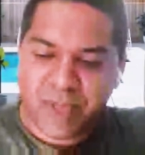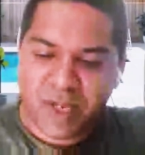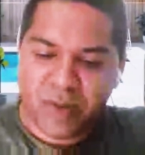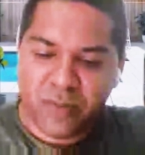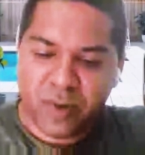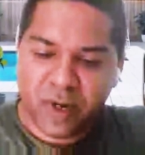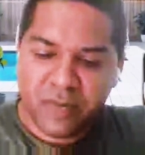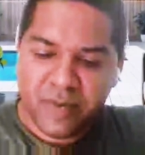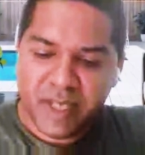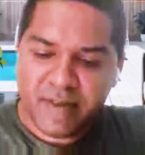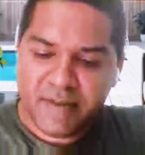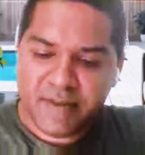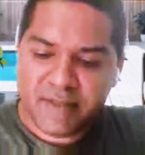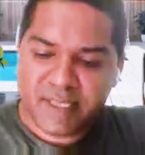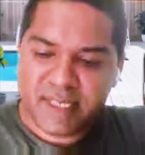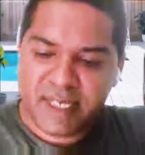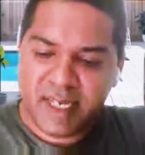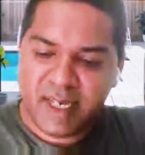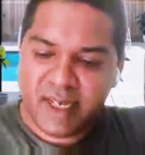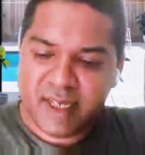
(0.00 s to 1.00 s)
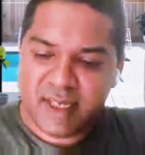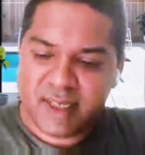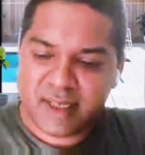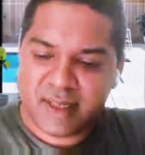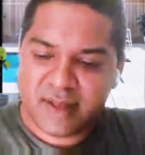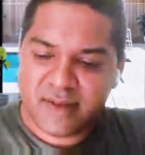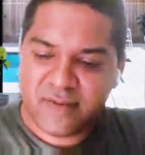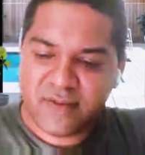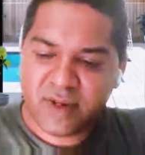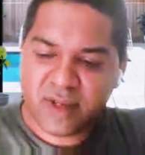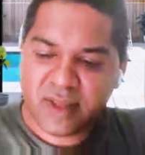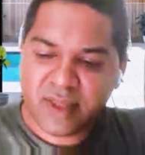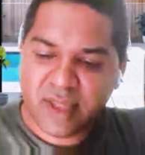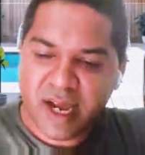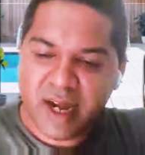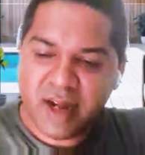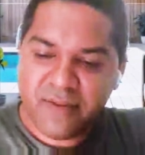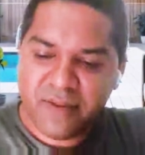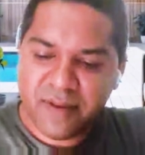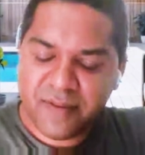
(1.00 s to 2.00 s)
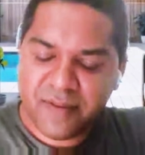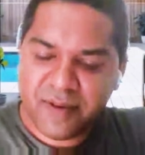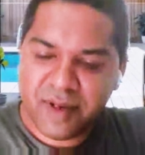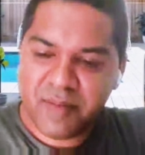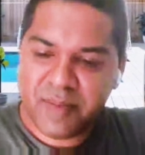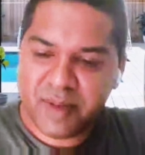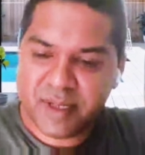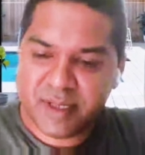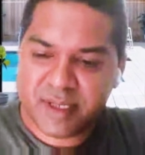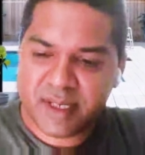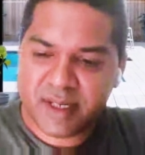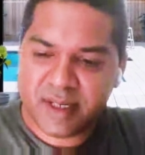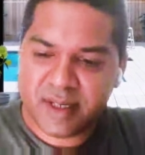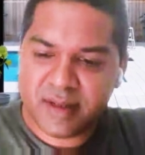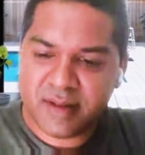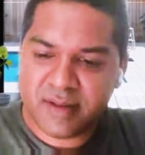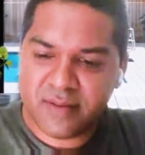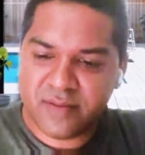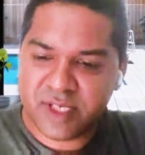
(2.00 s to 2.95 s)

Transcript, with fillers: what we have seen is for that 50%